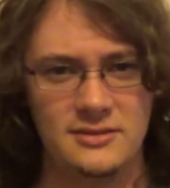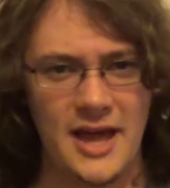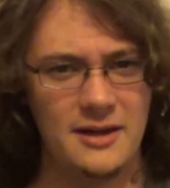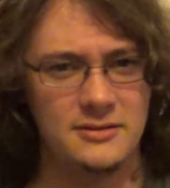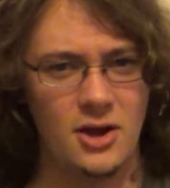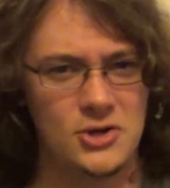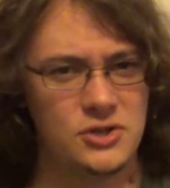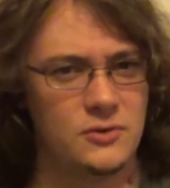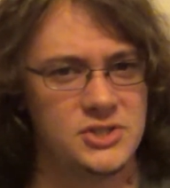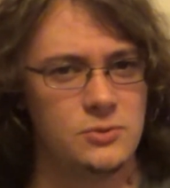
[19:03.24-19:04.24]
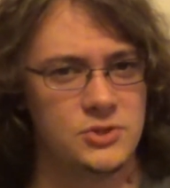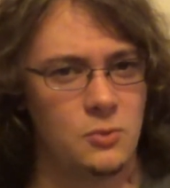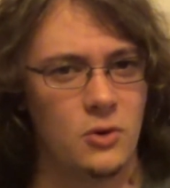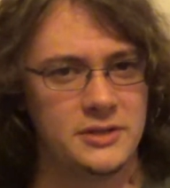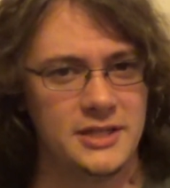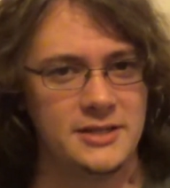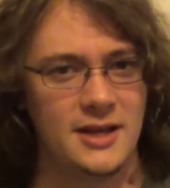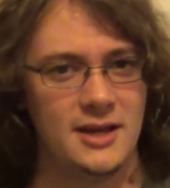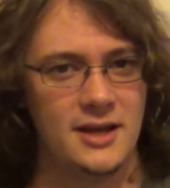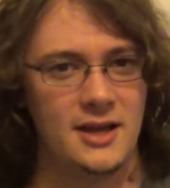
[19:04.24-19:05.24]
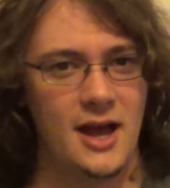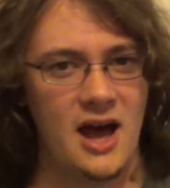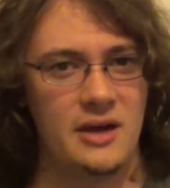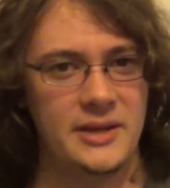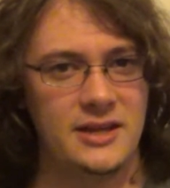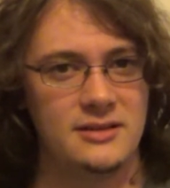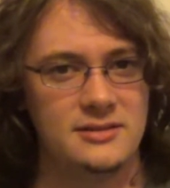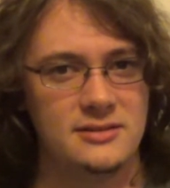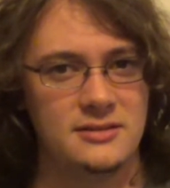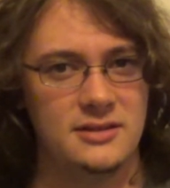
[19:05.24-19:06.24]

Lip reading: that controversy was warranted. I mean,